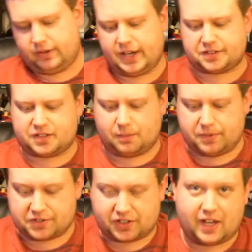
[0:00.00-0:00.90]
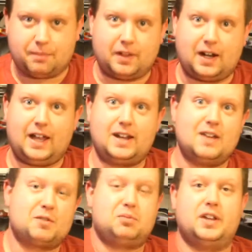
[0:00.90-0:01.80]
Next up is a game that I had
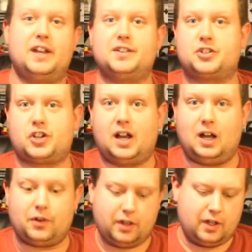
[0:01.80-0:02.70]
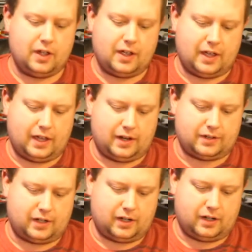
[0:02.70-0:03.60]
never played as a child, and
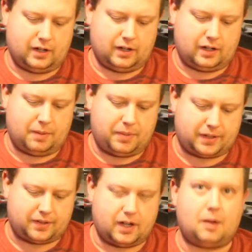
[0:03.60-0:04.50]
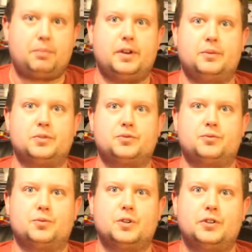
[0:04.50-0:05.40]
I picked it up and was
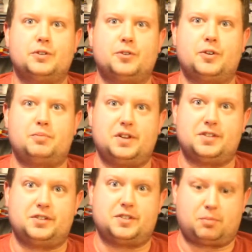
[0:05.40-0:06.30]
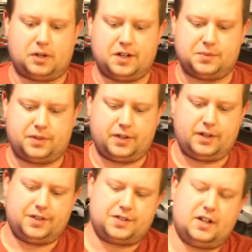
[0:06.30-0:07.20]
really pleasantly surprised with it.
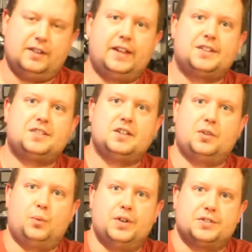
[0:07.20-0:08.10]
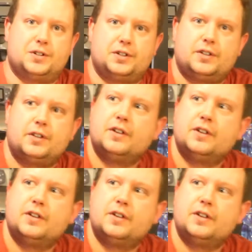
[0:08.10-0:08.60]
It's Legacy of the Wizard.